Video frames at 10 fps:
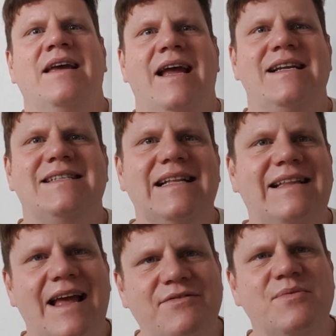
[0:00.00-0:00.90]
And he said
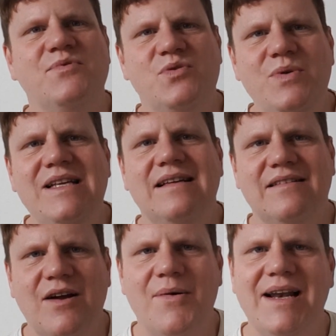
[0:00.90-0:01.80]
they have some sweet
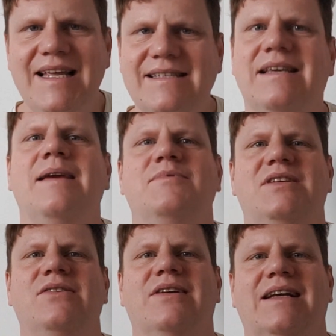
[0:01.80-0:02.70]
Atari Lynx games
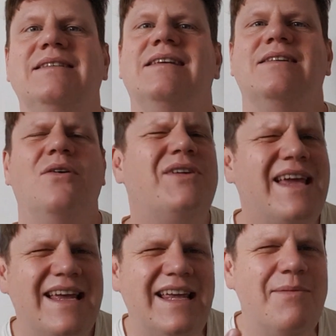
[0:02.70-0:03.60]
here. And I said,
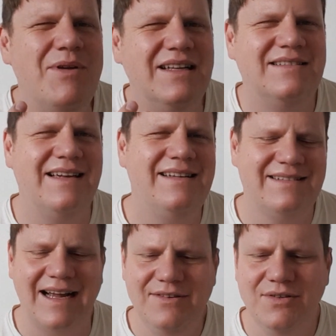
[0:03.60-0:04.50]
okay, give me the
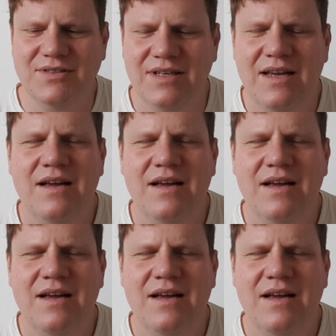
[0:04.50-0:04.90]
titles.